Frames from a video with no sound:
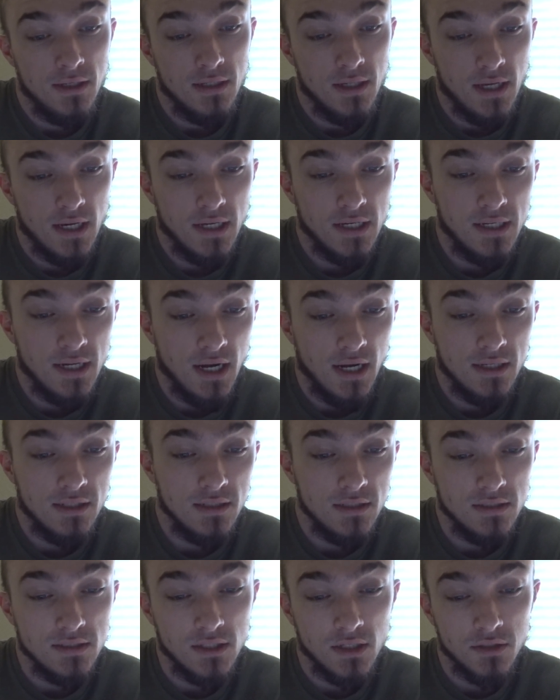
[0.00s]
I can
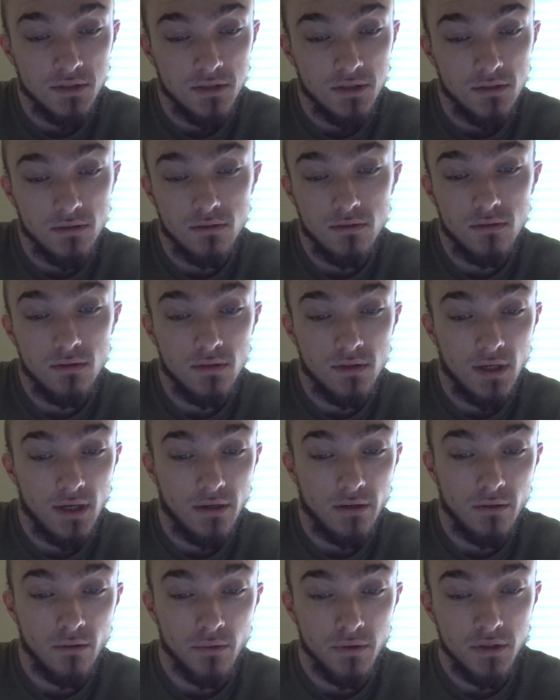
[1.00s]
highly tell you
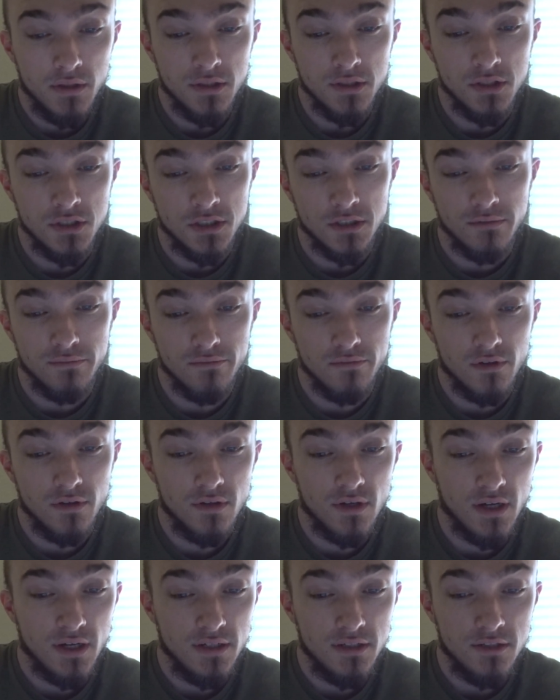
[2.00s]
that going to the gym for
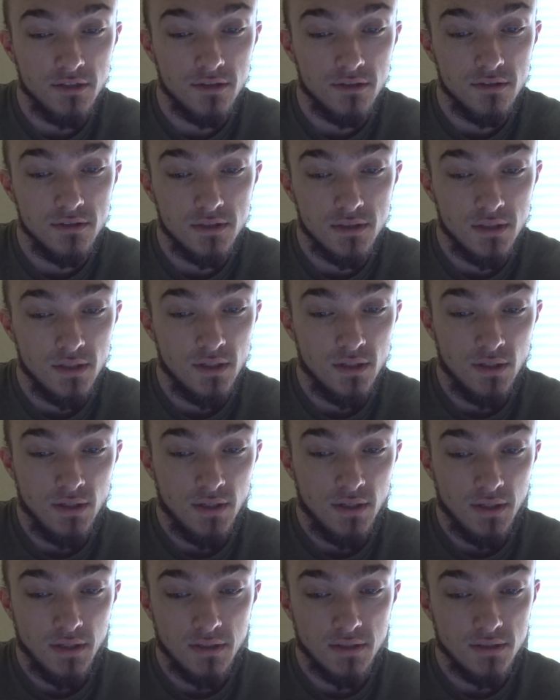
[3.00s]
9 years
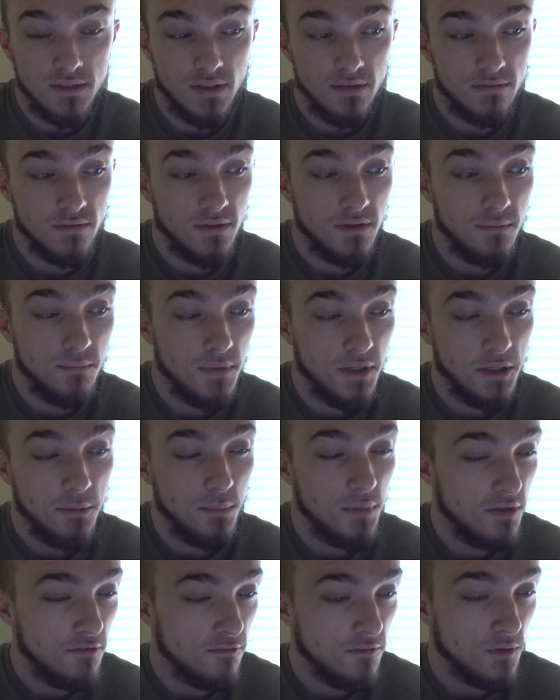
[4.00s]
has definitely made
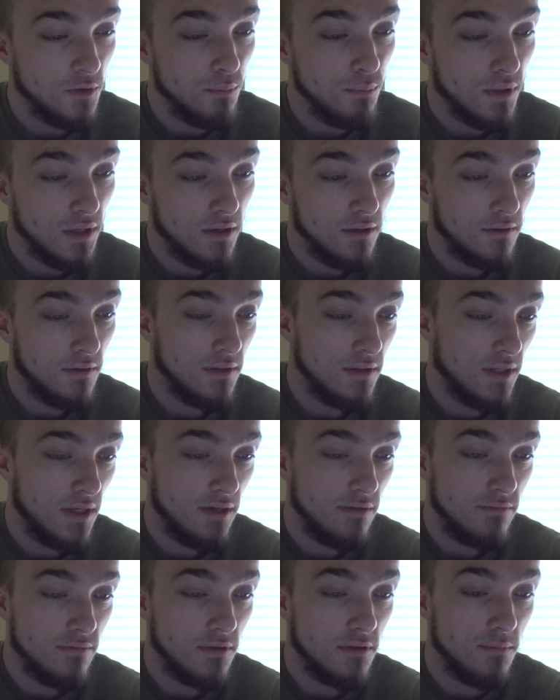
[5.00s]
me feel better in
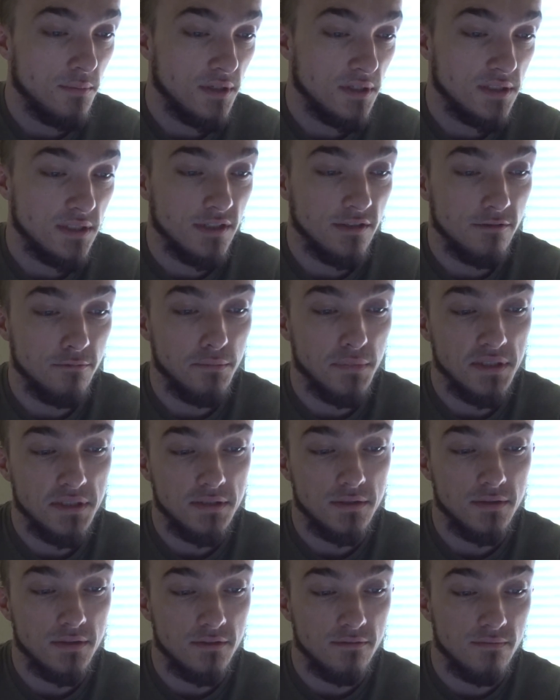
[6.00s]
life with myself
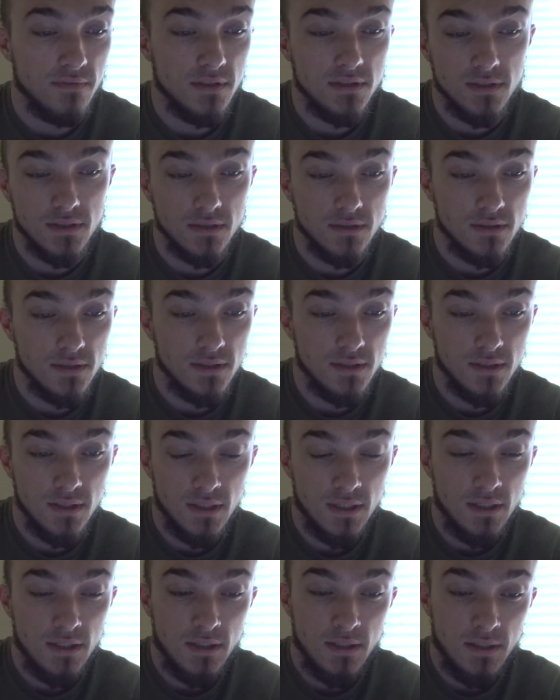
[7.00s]
mentally and physically,
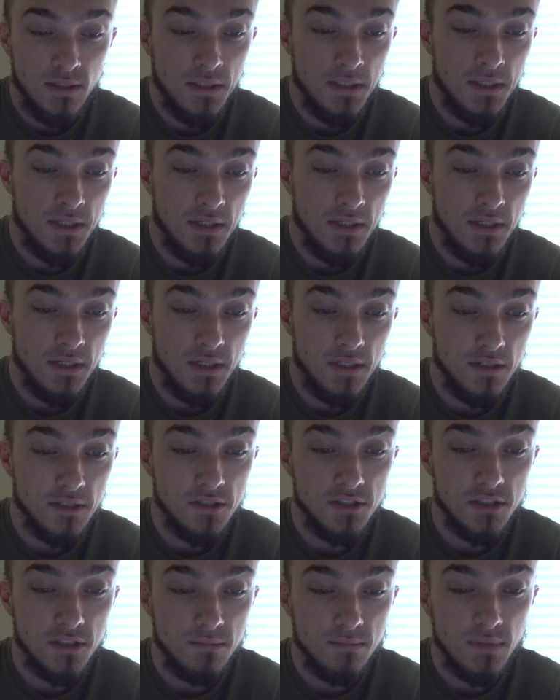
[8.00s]
and the
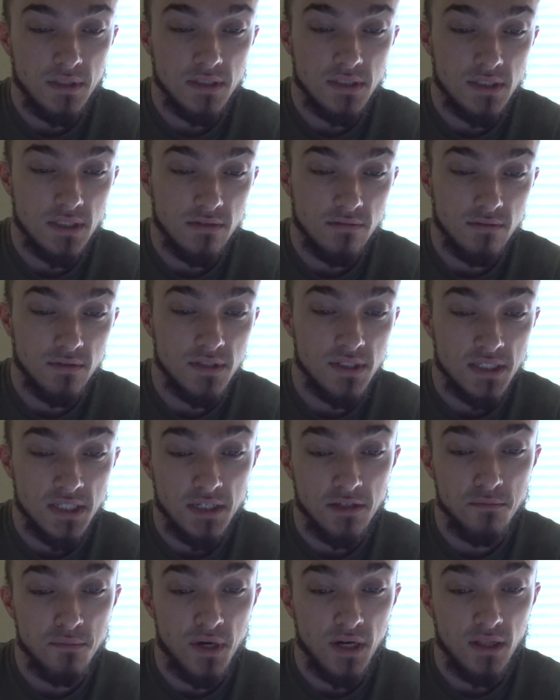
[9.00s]
gym has definitely
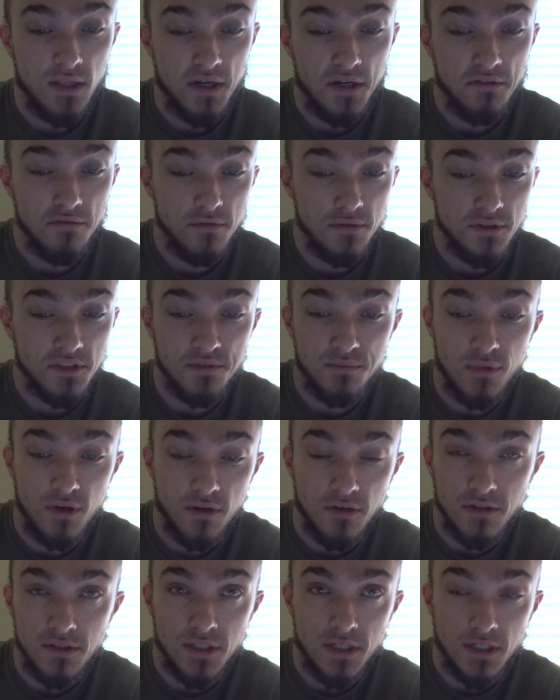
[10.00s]
saved my life through some
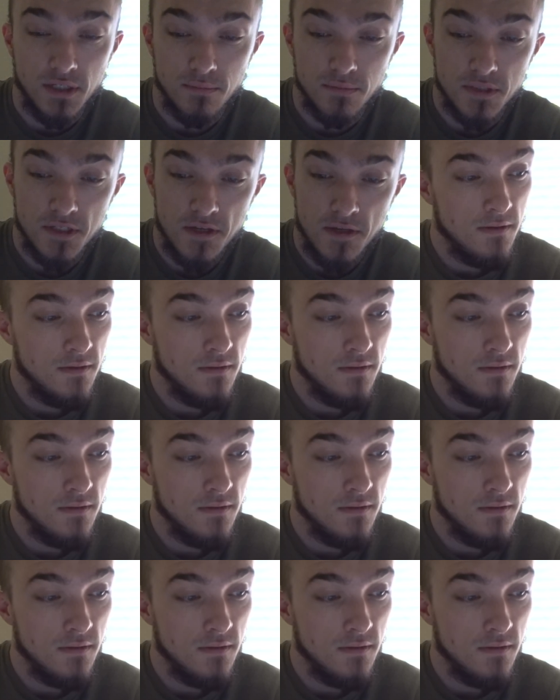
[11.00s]
hard times.